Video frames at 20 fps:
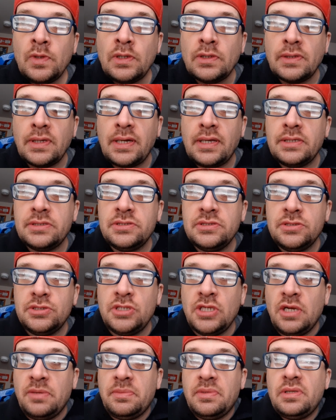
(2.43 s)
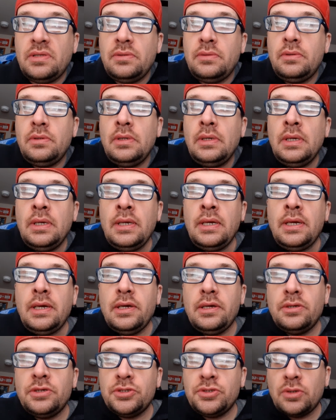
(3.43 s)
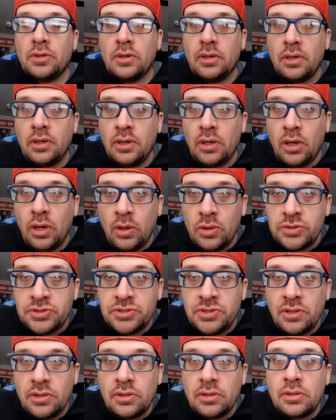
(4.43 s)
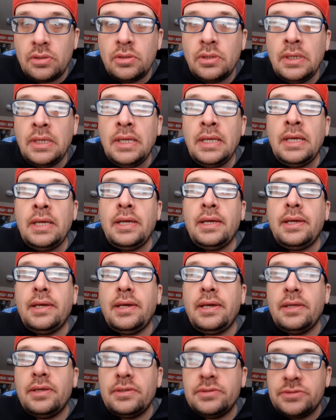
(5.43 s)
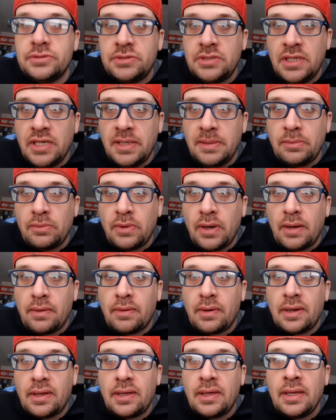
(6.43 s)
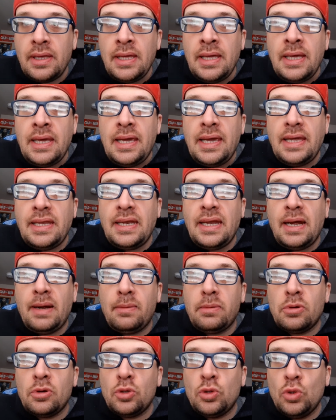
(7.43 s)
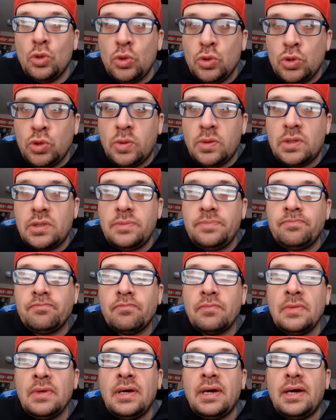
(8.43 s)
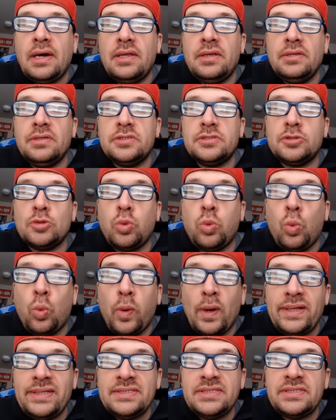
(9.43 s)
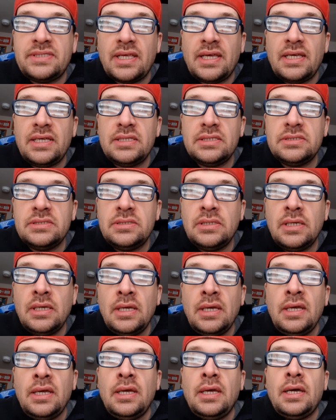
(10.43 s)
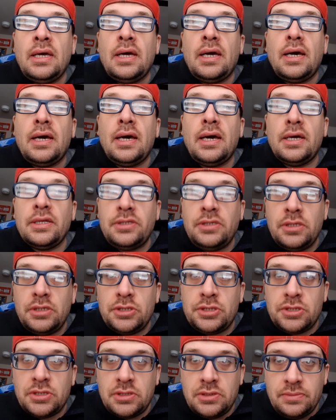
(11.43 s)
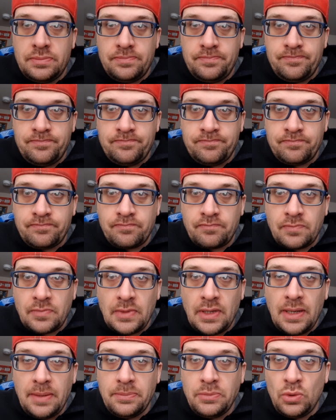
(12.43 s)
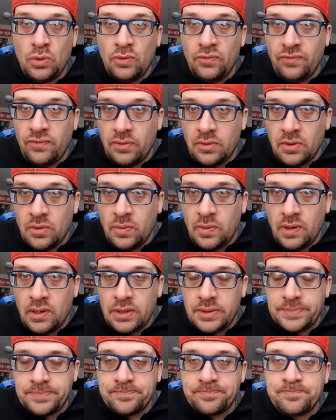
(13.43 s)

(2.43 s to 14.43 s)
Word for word: Ladies and gentlemen, it is your host here, it is Team RyRy. And how are you doing on this Wednesday's edition? I'm doing very well.